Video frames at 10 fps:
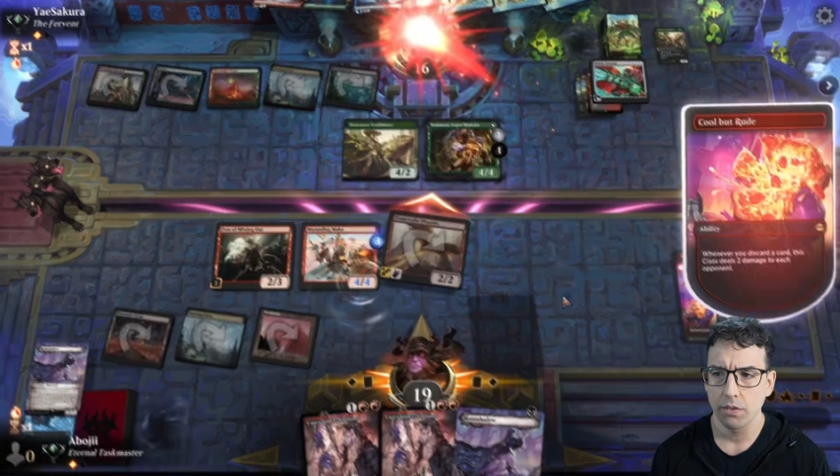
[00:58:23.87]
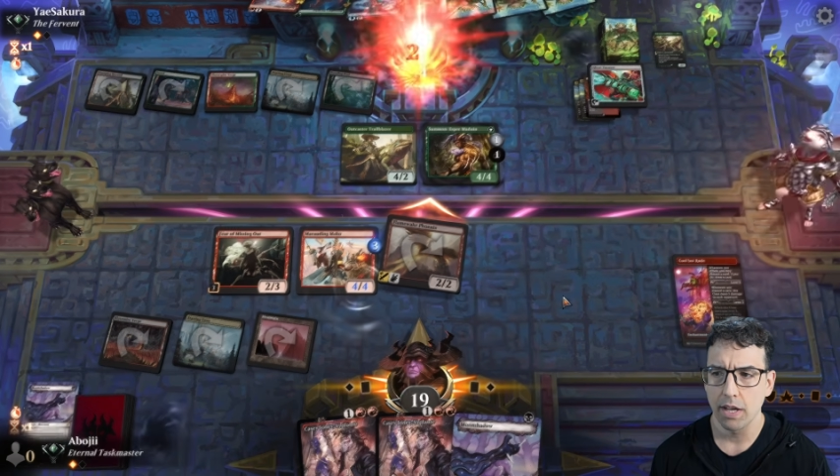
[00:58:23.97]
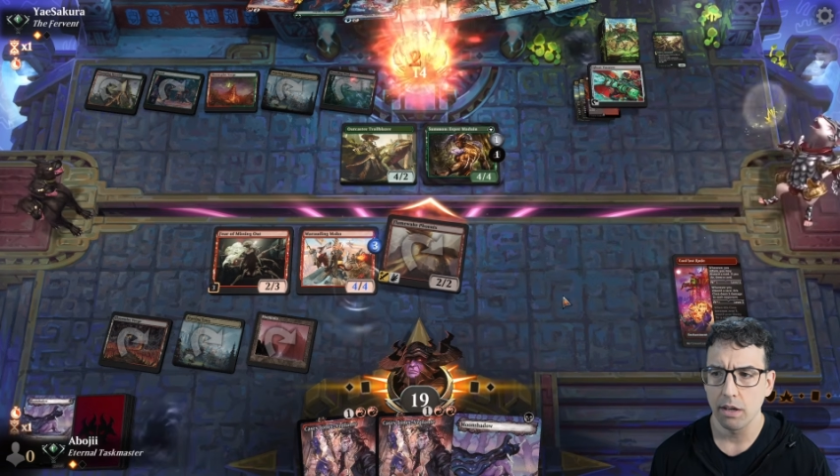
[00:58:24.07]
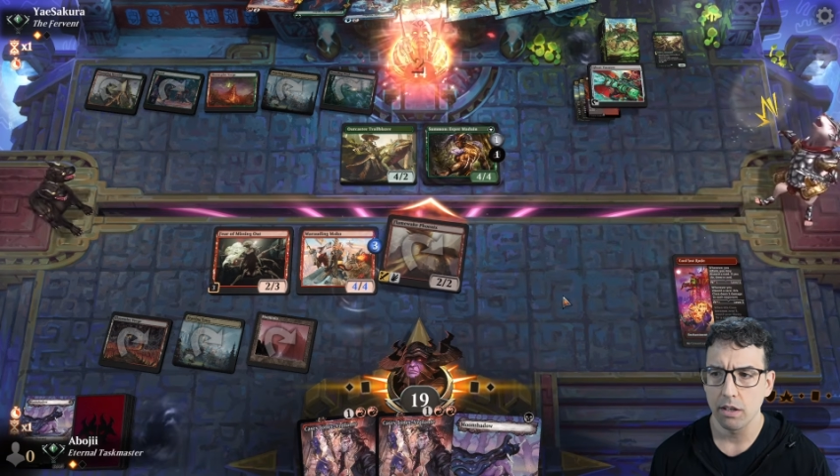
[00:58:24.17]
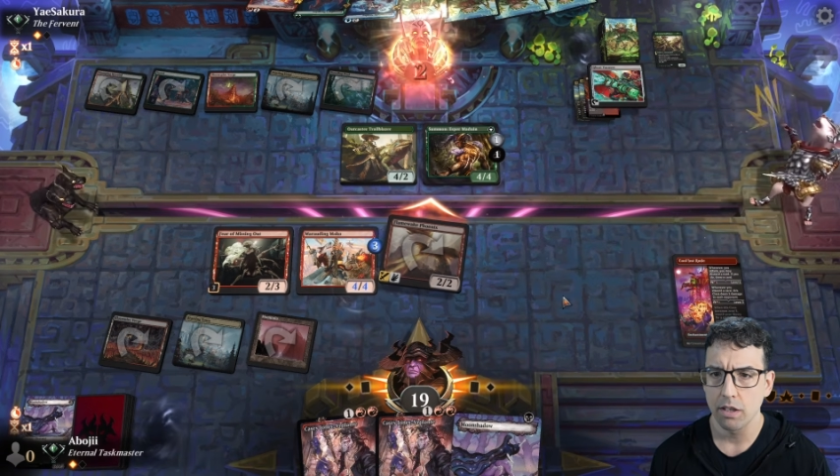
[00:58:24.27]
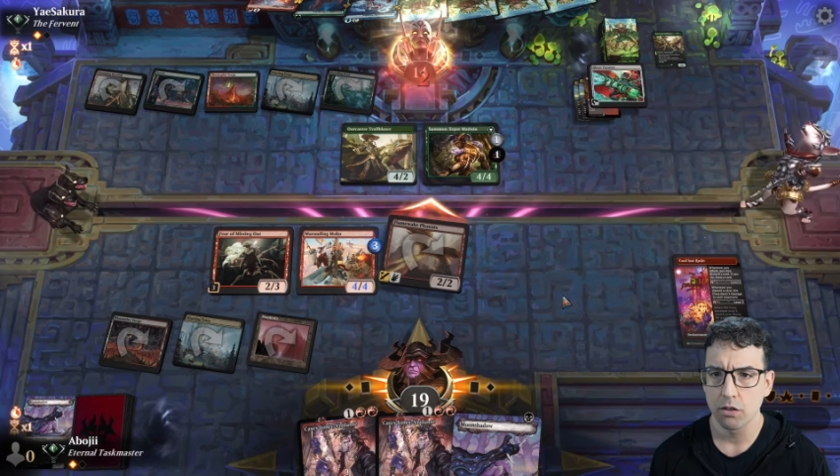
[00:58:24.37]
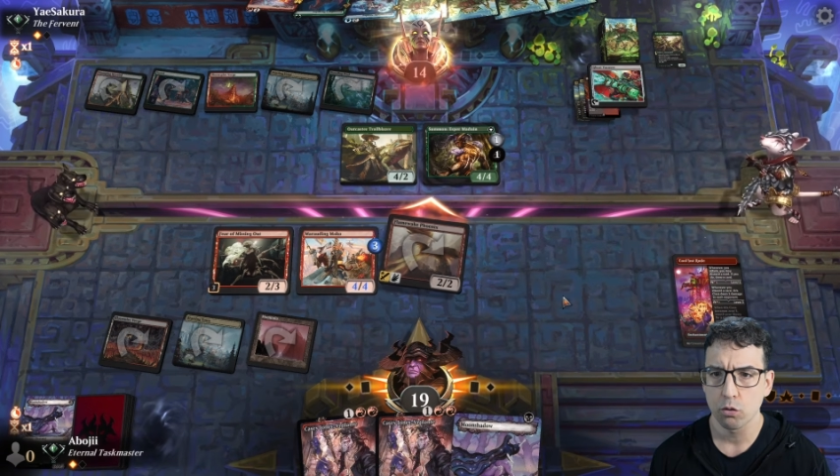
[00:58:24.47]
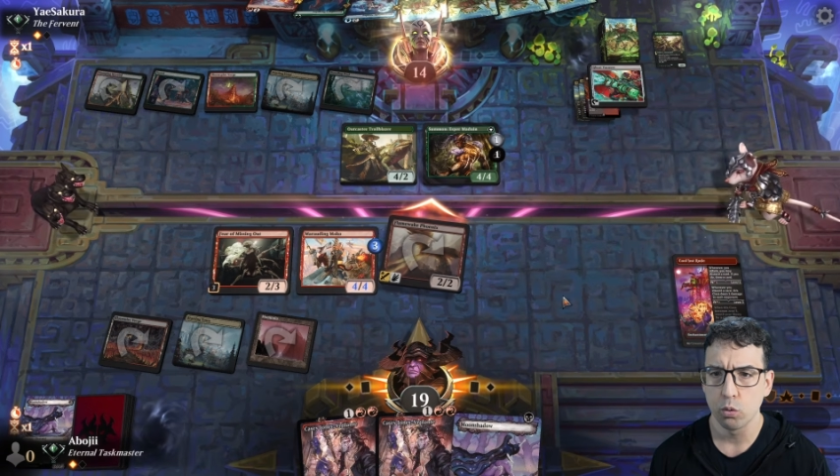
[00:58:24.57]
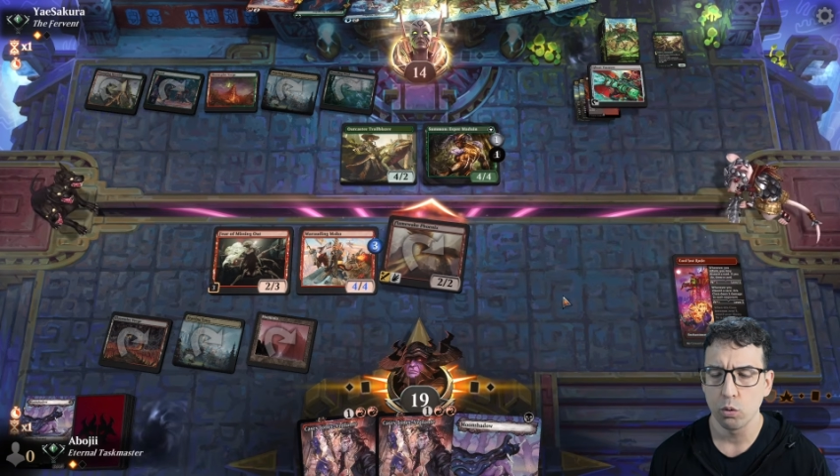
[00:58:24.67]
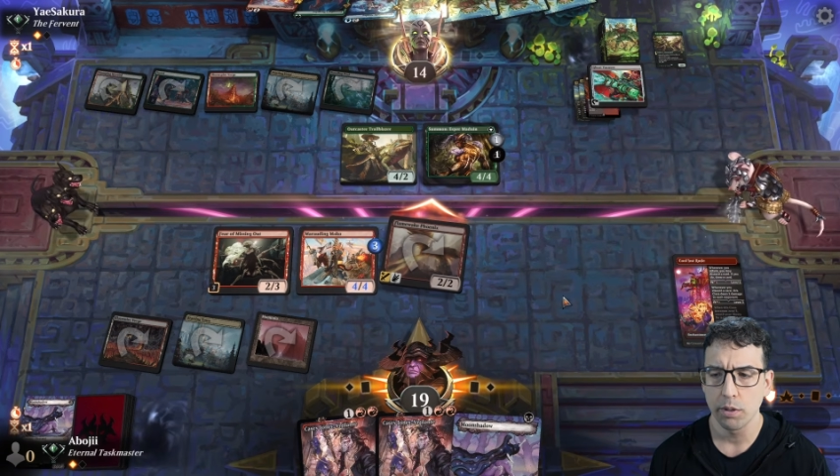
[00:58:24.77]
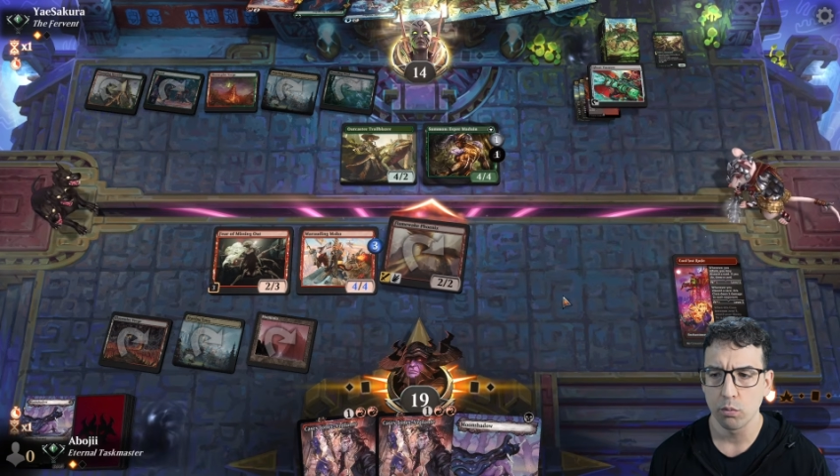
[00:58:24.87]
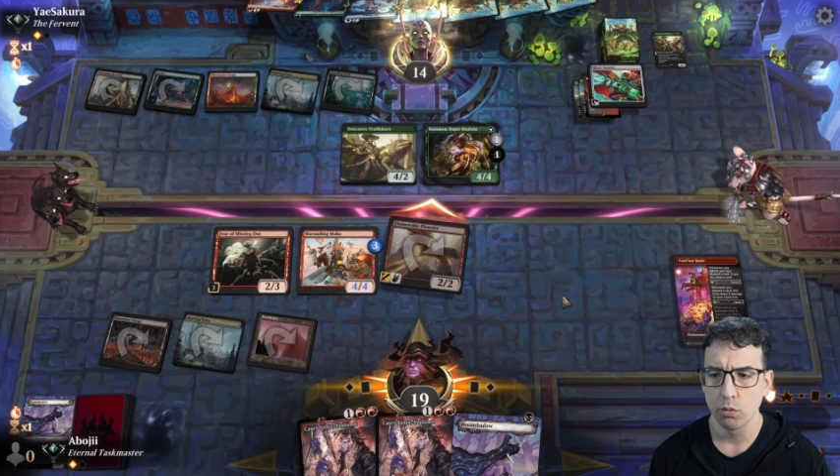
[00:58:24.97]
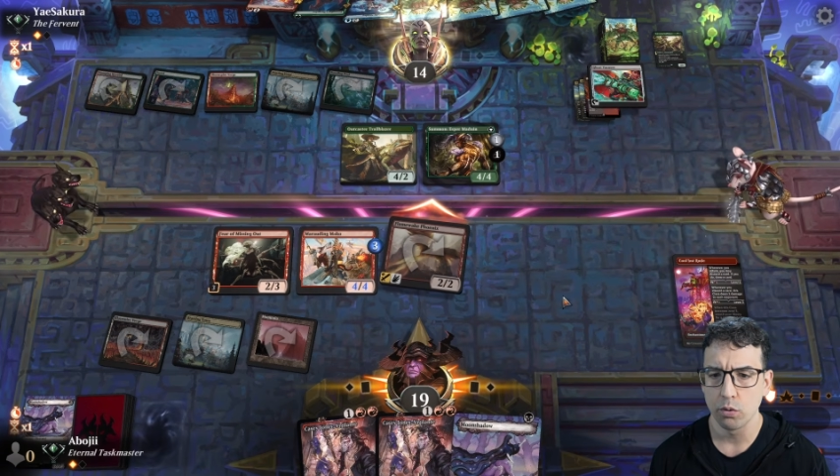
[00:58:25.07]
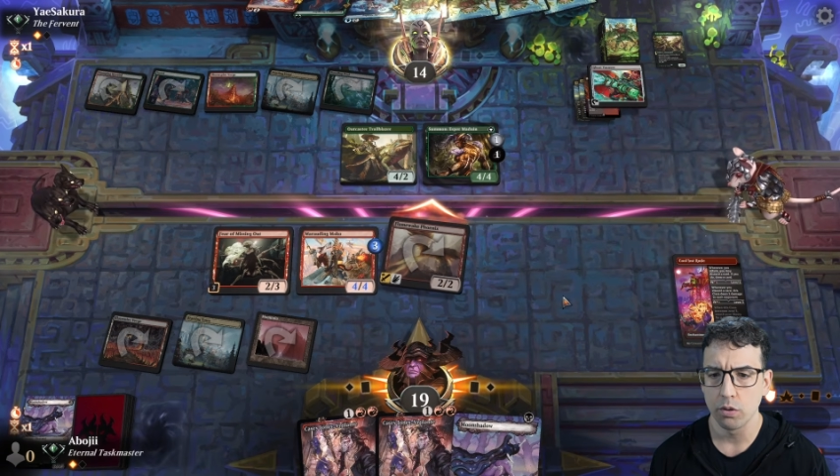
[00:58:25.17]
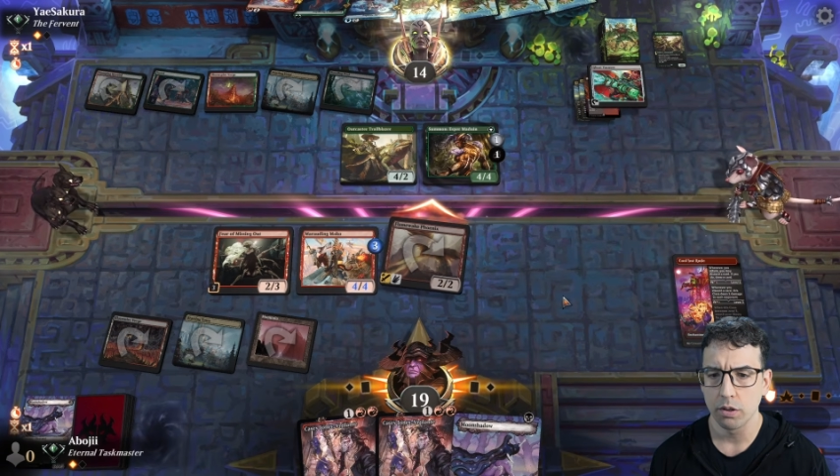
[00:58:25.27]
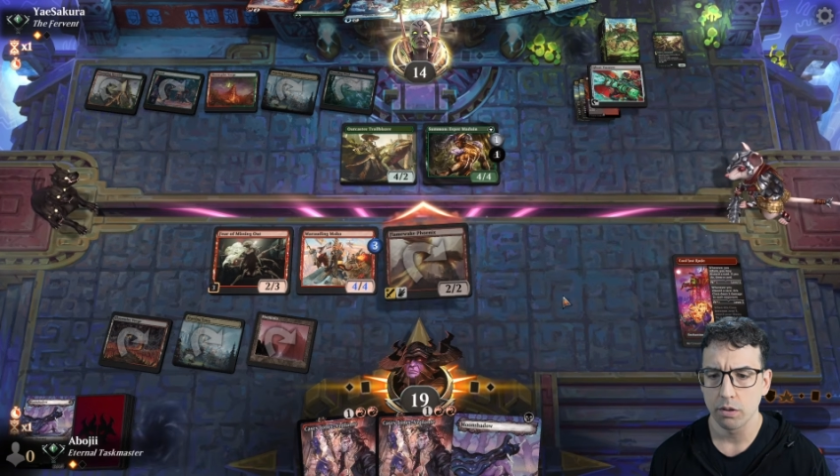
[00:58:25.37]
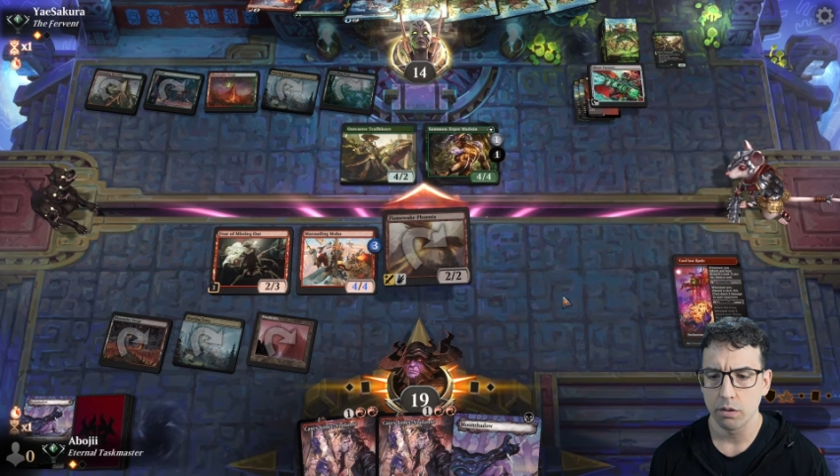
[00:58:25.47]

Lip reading: that this Cool But Rude,